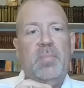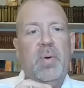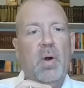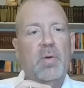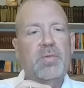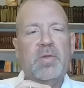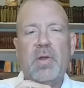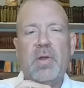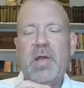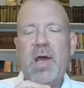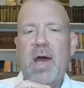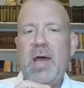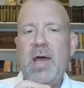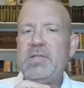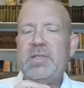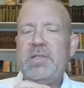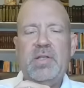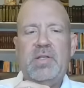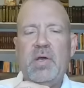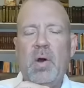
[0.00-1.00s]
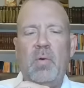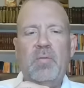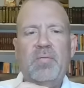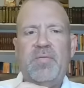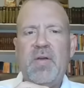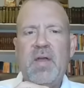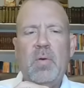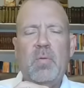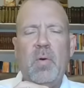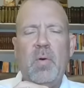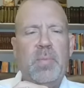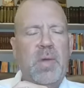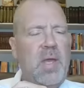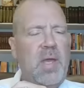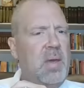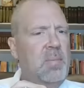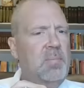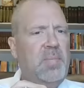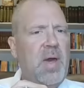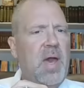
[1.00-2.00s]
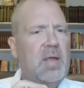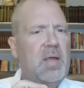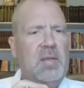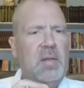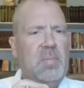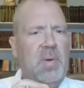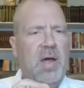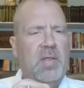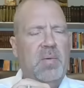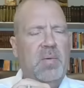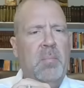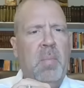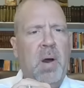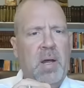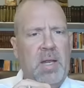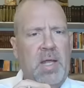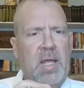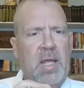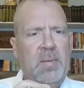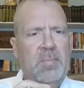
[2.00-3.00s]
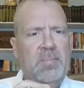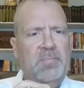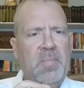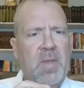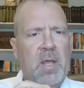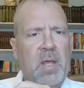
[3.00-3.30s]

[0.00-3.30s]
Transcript: They both are guys they don't think will be impacted by the money,